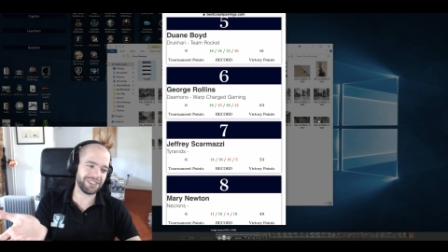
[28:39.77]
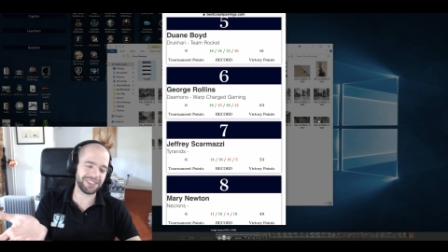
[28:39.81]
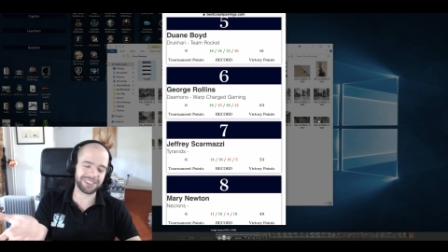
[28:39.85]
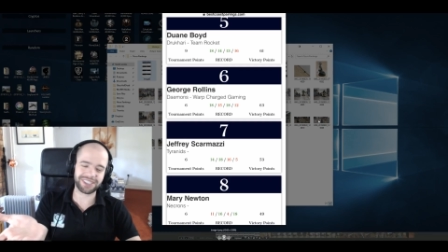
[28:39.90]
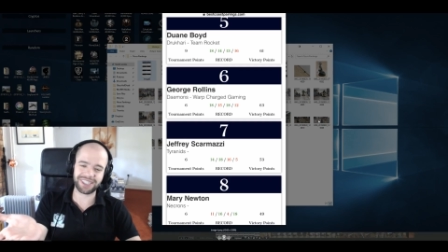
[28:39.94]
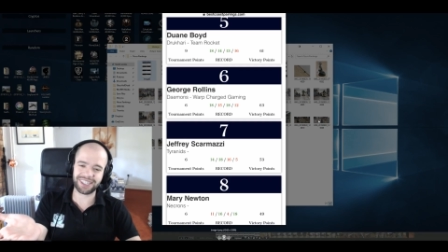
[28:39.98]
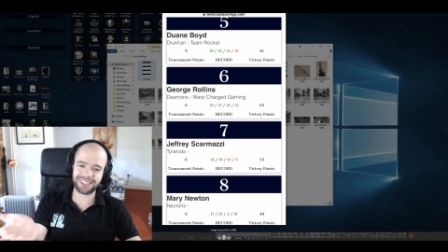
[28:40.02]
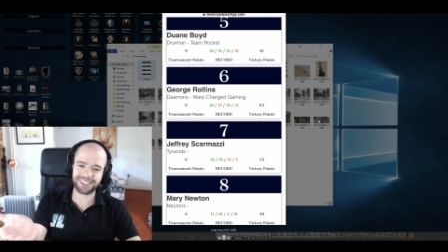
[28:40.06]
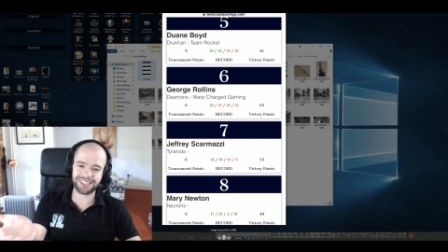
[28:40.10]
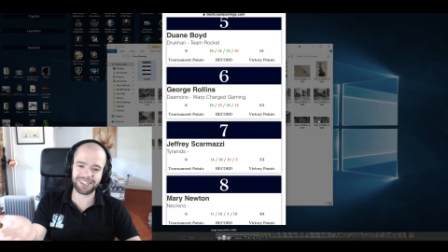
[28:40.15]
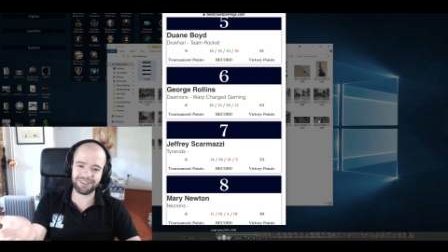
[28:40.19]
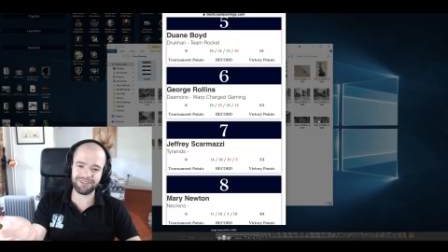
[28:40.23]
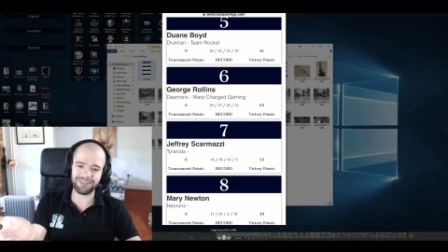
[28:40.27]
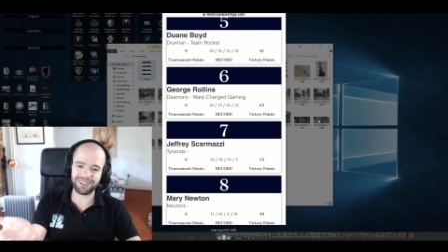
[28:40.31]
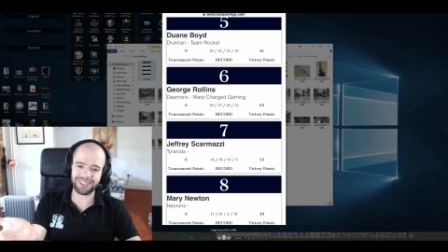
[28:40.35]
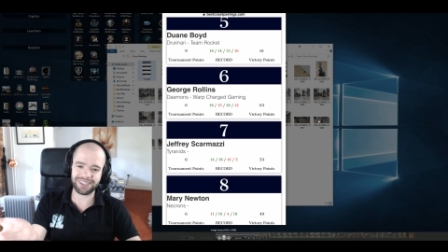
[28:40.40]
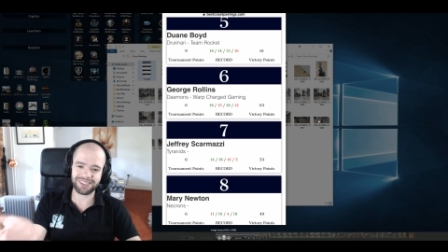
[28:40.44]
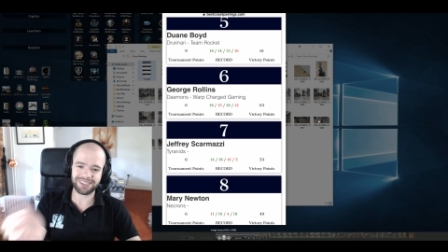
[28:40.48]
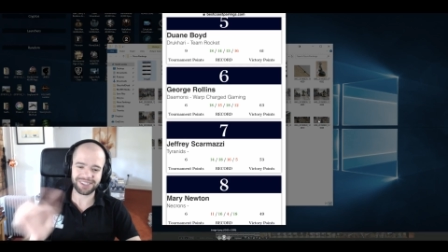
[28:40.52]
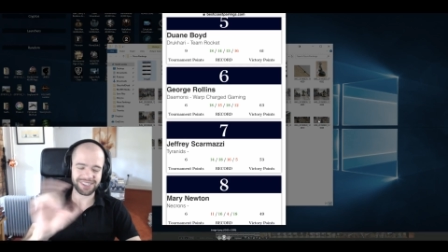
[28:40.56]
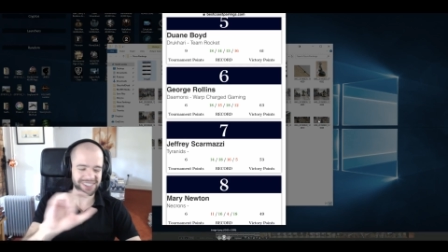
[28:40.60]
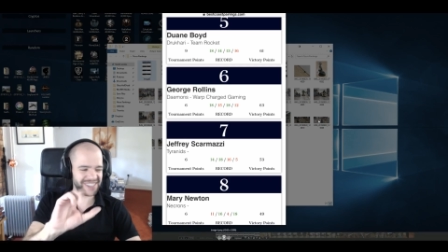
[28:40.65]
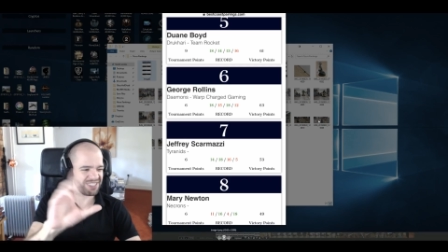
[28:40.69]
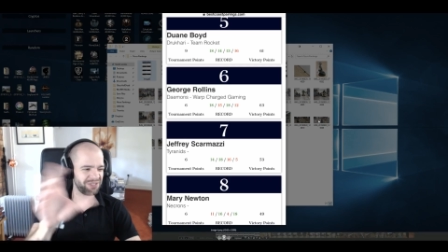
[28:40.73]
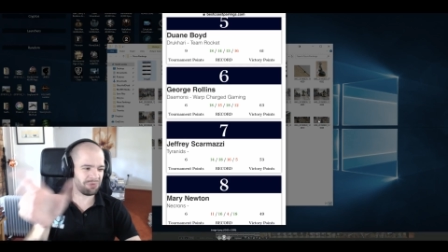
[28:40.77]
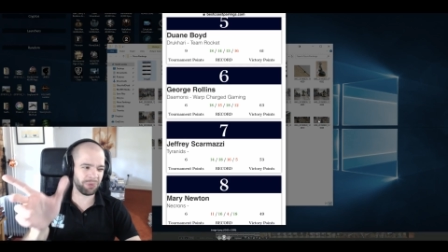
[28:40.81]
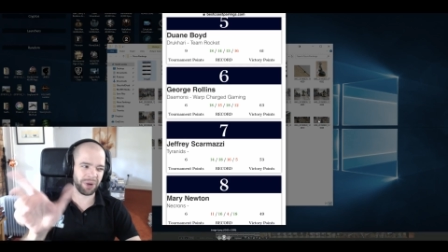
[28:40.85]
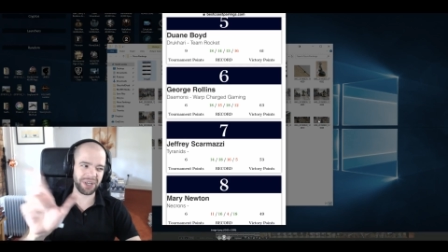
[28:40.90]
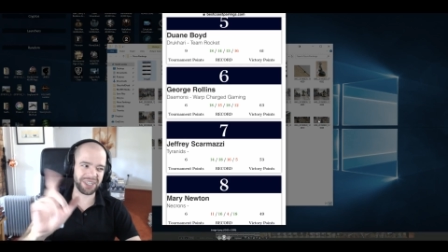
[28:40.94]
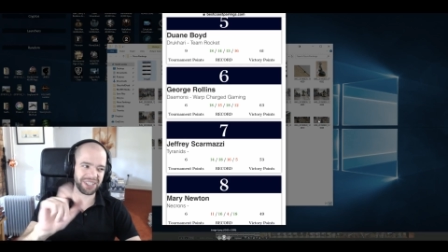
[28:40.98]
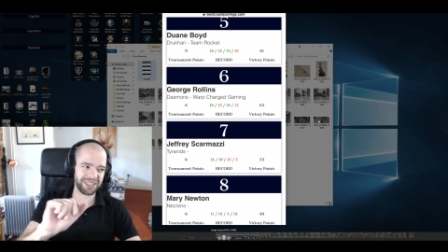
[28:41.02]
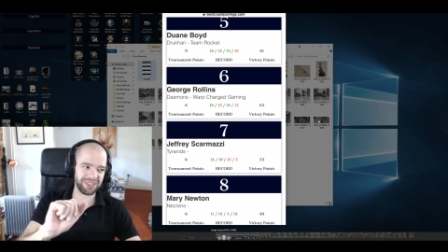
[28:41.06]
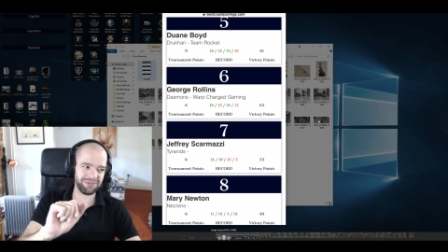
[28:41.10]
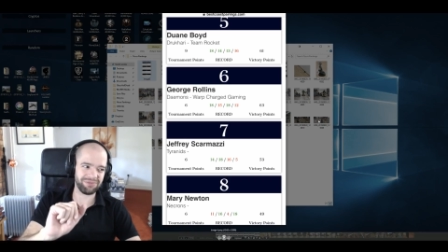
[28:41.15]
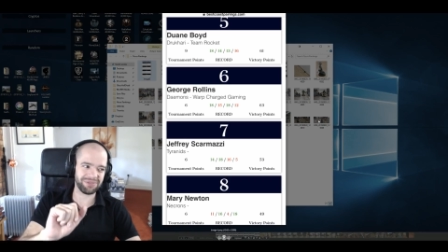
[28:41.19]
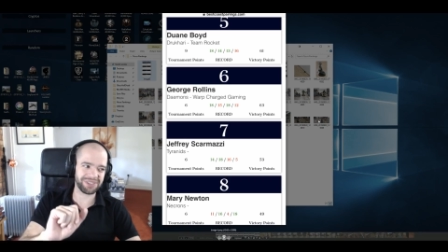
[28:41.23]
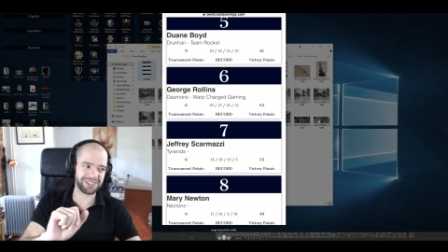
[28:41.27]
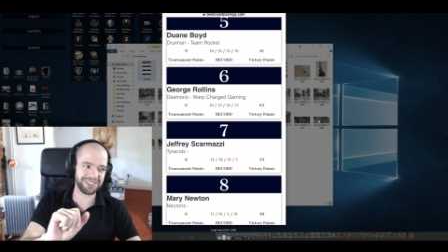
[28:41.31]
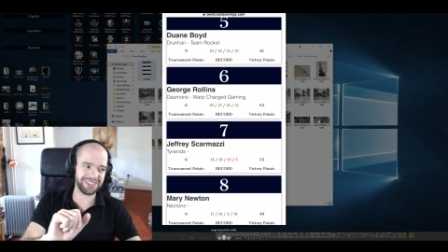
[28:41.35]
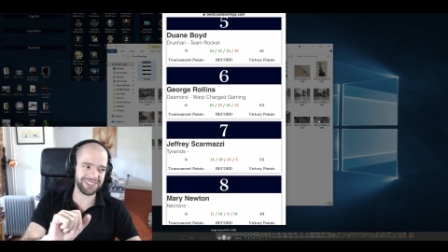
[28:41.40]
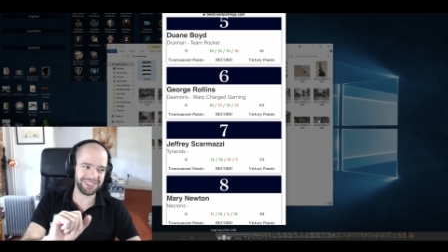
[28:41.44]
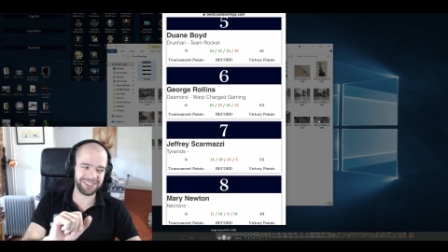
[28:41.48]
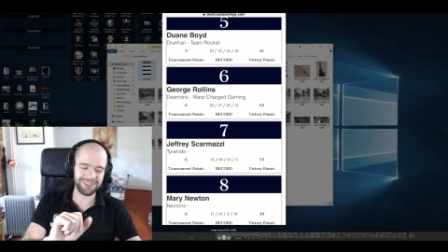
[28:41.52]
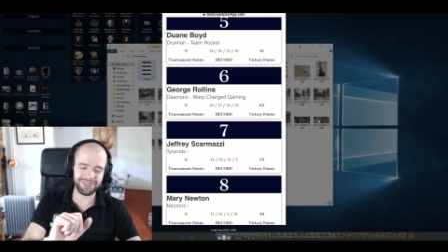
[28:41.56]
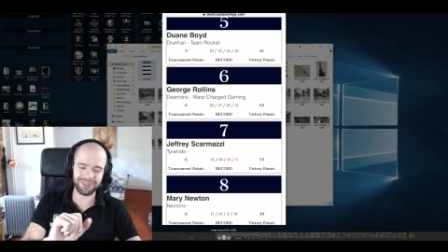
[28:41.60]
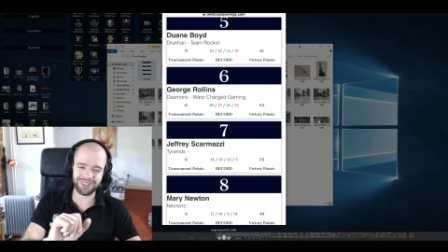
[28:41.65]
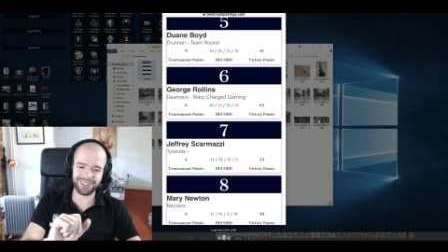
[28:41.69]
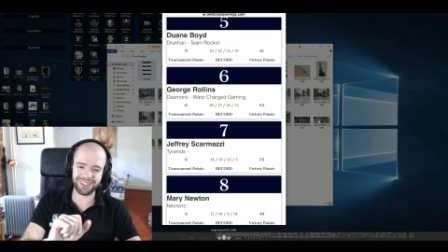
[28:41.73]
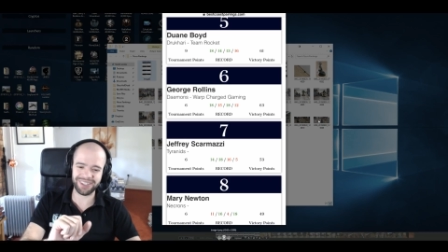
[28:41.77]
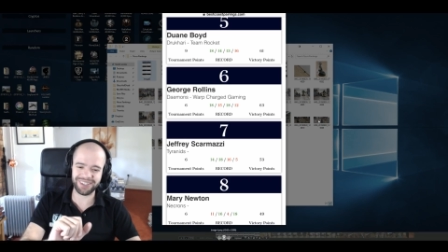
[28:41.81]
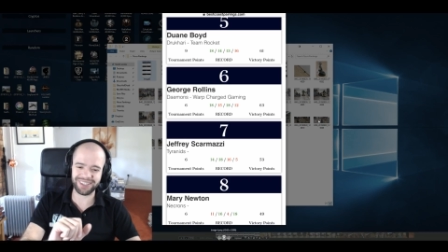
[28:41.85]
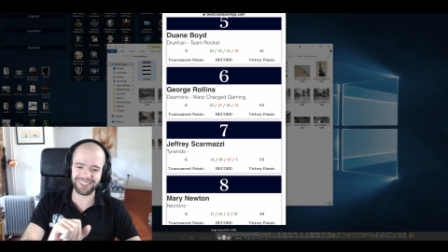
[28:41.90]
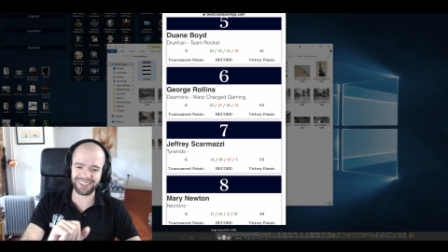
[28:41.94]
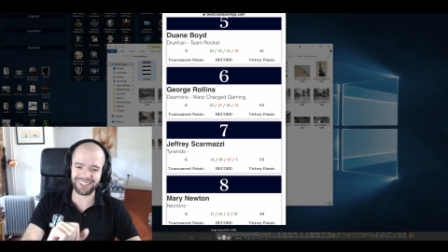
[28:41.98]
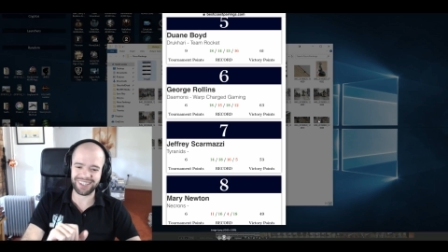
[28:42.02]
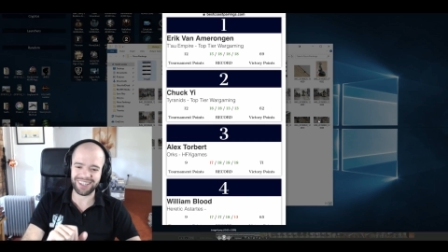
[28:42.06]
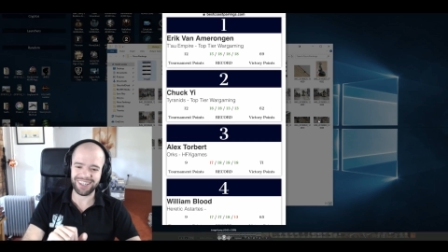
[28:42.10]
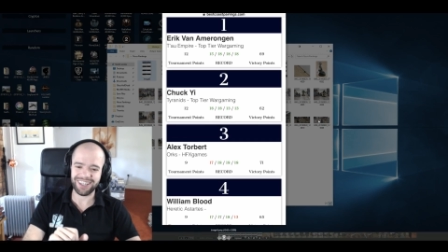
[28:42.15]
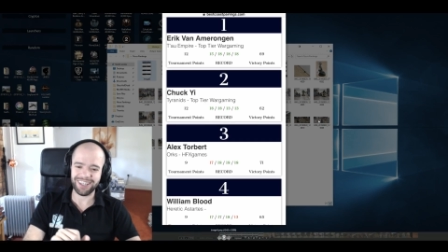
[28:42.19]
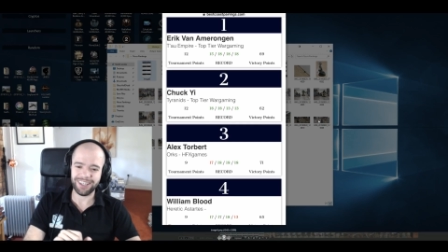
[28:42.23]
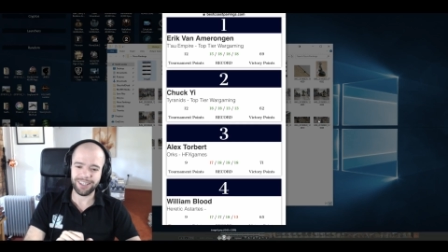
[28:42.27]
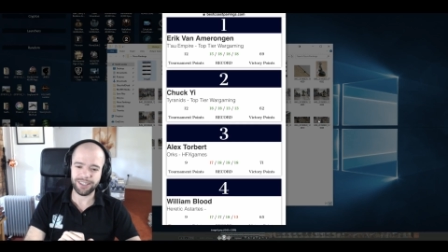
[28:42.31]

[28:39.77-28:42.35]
just guess Tyranids, because one of them's going to do it, aren't they?